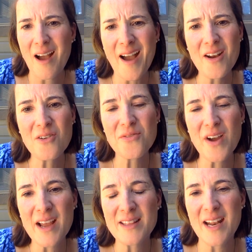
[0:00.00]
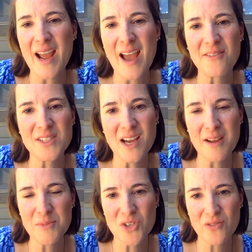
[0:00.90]
I don't find that I have
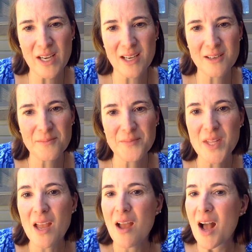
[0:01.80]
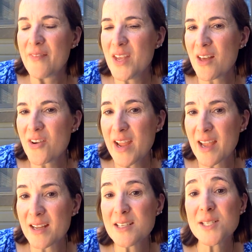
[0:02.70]
time to read. On the other
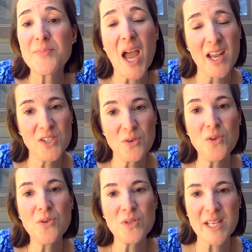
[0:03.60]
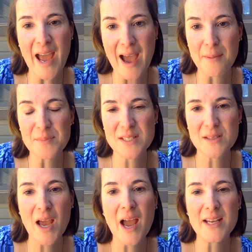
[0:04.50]
hand, I do use
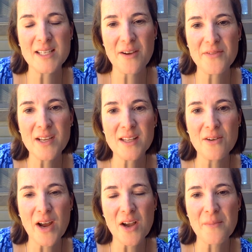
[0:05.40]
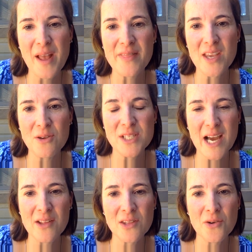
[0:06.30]
apps. I definitely recommend that you
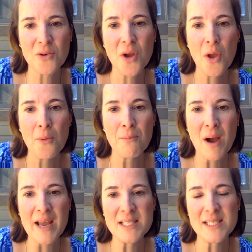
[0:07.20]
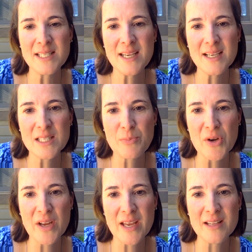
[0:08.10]
download My Disney
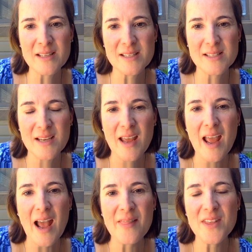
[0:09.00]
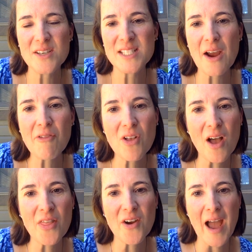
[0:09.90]
Experience. And there are several
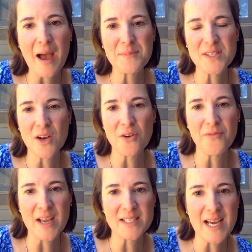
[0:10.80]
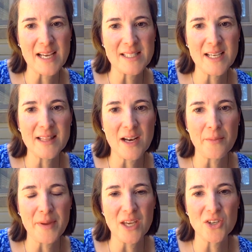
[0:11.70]
other apps that are fantastic
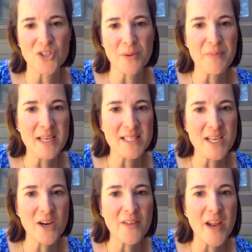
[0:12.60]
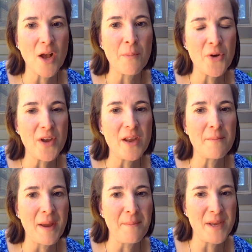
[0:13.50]
that'll make your trip easier that I'll put
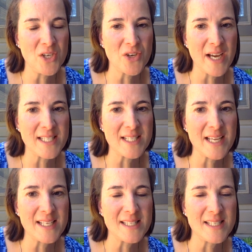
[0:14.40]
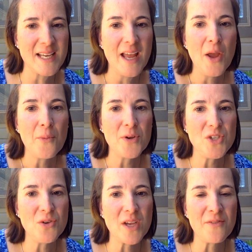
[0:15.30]
in my Pinterest list,
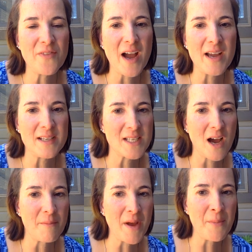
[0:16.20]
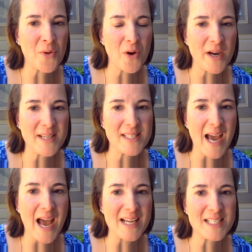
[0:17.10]
which you can find on my boards
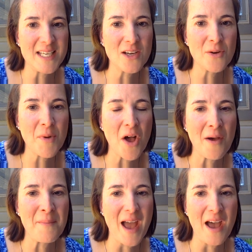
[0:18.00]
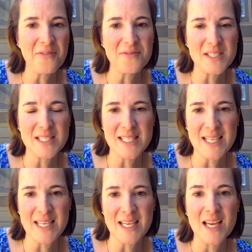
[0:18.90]
at
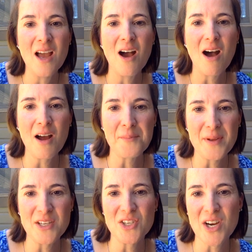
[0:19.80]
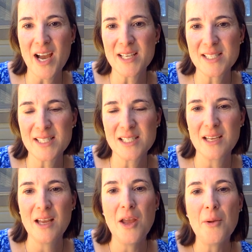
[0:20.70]
TinkerMomFT on Pinterest.
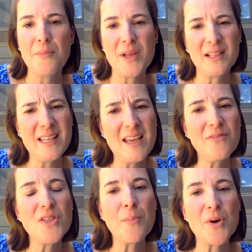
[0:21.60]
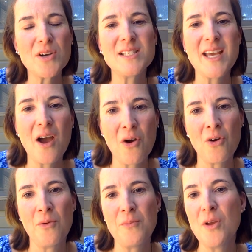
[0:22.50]
But leave the books at
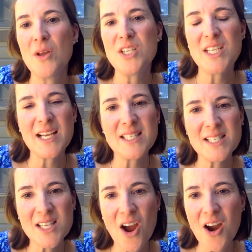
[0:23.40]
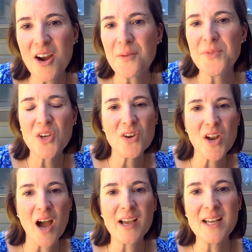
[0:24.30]
home. Chances are you're
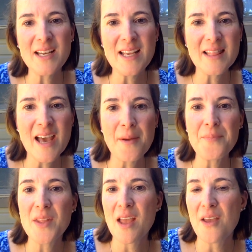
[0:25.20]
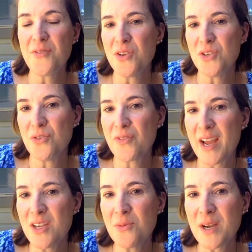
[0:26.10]
not going to need them. If you do
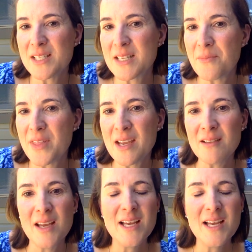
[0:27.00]
find you want something,